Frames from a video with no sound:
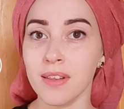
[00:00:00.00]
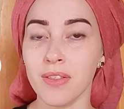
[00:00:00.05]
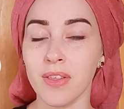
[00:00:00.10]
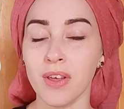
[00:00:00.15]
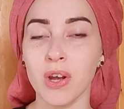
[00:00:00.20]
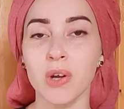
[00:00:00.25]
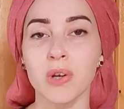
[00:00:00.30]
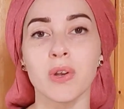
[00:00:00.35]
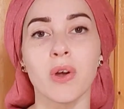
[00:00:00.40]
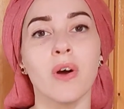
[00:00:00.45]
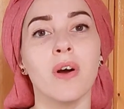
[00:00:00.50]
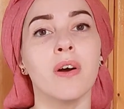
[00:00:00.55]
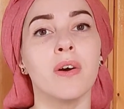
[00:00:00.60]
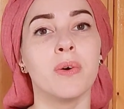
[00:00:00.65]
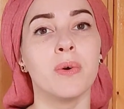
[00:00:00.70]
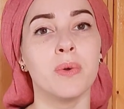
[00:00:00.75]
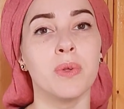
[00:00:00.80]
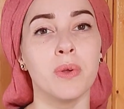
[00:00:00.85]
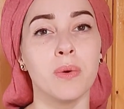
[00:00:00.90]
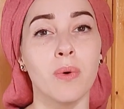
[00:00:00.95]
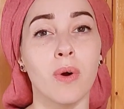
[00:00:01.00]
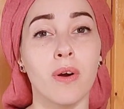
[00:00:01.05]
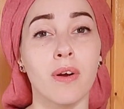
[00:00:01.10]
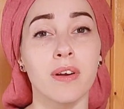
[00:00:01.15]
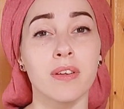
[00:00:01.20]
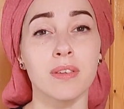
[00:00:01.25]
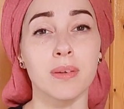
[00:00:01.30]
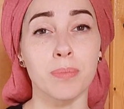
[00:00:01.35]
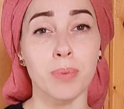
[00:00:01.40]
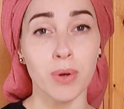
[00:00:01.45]
They are not who you are
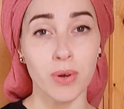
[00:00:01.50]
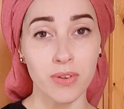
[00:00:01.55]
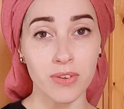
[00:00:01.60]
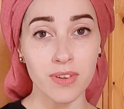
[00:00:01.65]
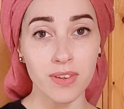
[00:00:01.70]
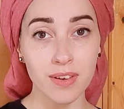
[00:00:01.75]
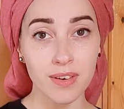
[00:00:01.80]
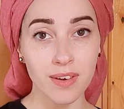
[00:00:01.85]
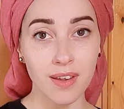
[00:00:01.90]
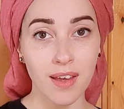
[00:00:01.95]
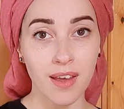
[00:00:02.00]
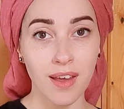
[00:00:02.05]
as a person,